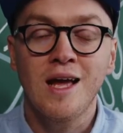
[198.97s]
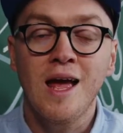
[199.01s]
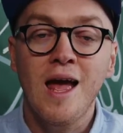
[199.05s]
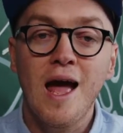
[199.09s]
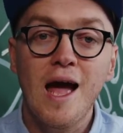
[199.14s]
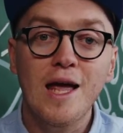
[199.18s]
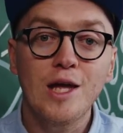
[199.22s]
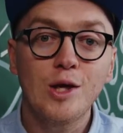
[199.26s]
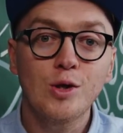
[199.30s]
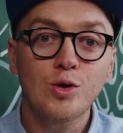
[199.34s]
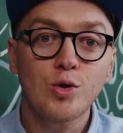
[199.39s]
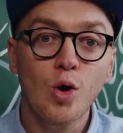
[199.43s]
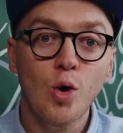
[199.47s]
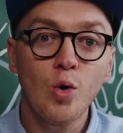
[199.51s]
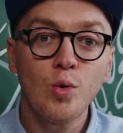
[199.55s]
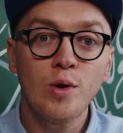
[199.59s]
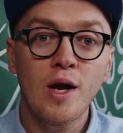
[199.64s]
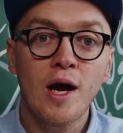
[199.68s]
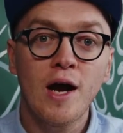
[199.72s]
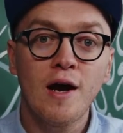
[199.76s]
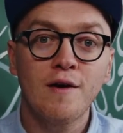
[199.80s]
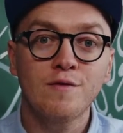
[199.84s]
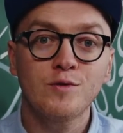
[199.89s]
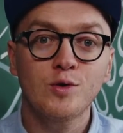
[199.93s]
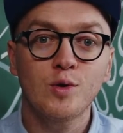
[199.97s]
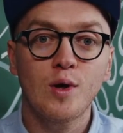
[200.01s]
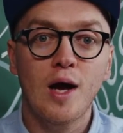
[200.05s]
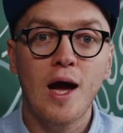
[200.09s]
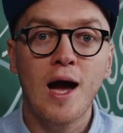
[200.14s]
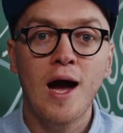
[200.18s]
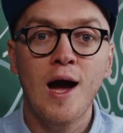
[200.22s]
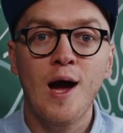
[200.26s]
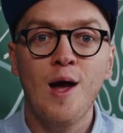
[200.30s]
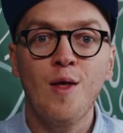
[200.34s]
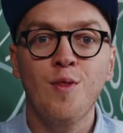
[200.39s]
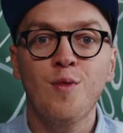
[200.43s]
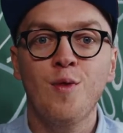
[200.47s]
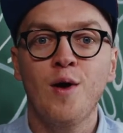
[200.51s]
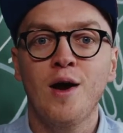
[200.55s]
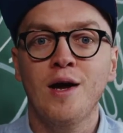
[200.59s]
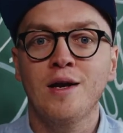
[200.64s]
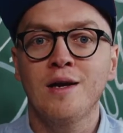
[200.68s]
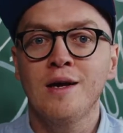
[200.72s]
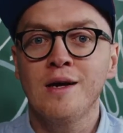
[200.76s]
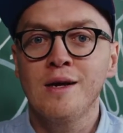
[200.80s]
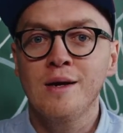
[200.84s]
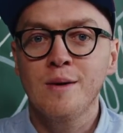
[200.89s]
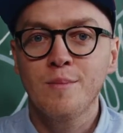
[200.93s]
And you don't have to add
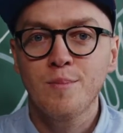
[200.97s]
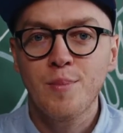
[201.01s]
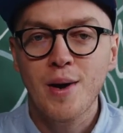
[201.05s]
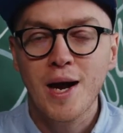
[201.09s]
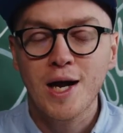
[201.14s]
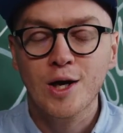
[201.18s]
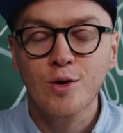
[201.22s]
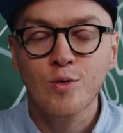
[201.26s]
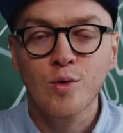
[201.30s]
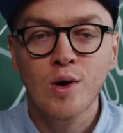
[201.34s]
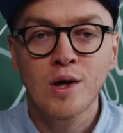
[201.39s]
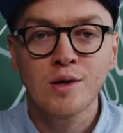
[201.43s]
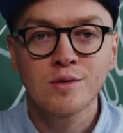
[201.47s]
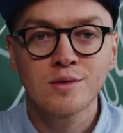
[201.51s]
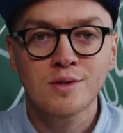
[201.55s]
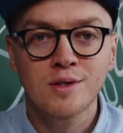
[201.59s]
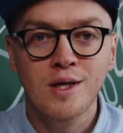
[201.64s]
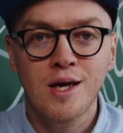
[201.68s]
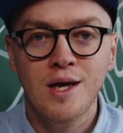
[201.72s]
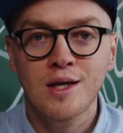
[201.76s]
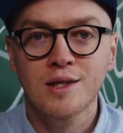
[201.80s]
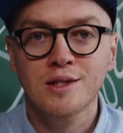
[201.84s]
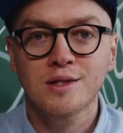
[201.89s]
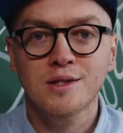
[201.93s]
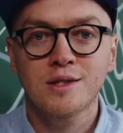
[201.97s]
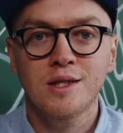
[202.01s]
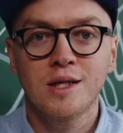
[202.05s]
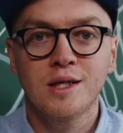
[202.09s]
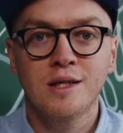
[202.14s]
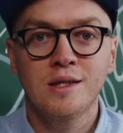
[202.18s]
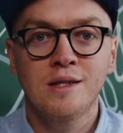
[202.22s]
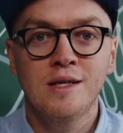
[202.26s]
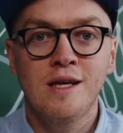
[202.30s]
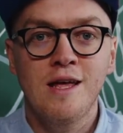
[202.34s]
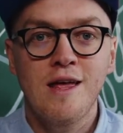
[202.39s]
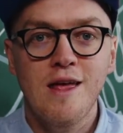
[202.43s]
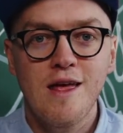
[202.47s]
that background texture